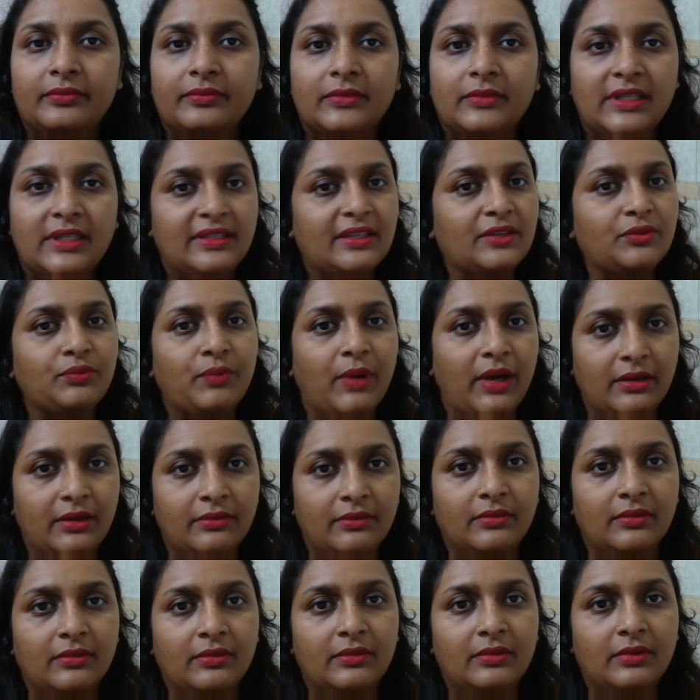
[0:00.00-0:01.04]
This is
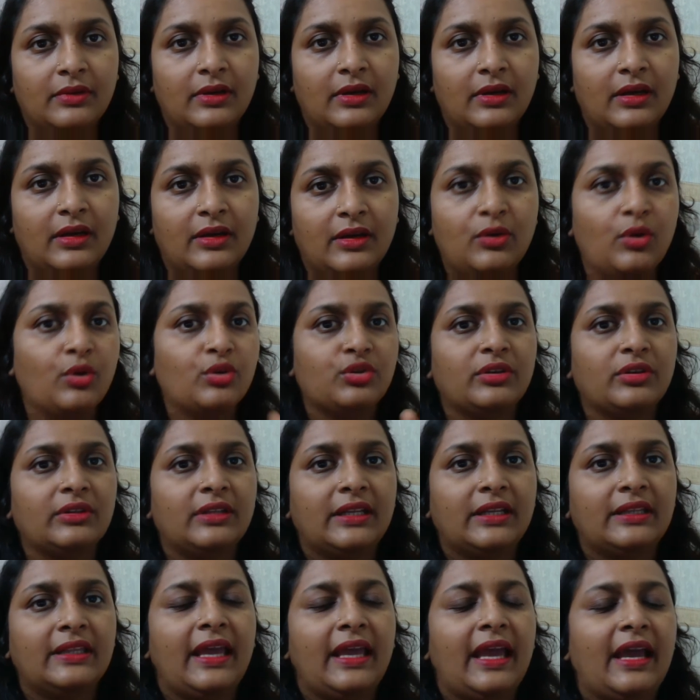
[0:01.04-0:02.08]
one notion
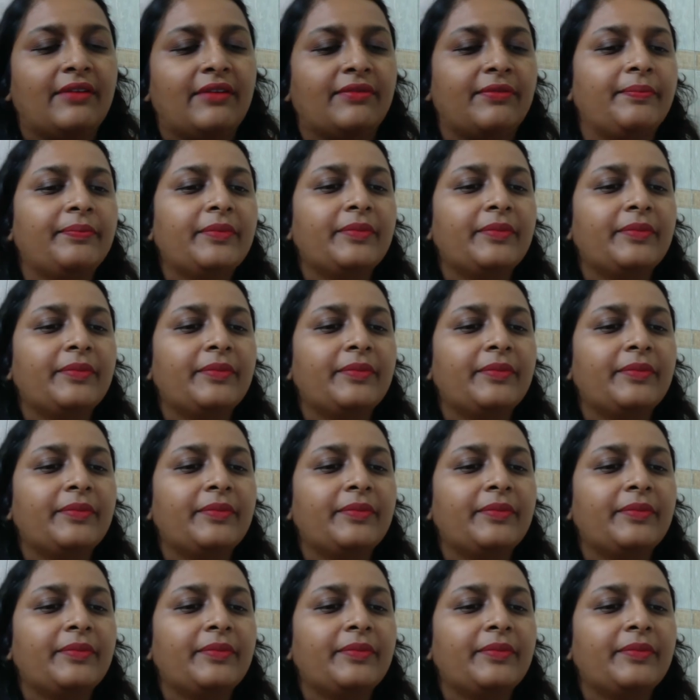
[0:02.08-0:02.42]
that they have.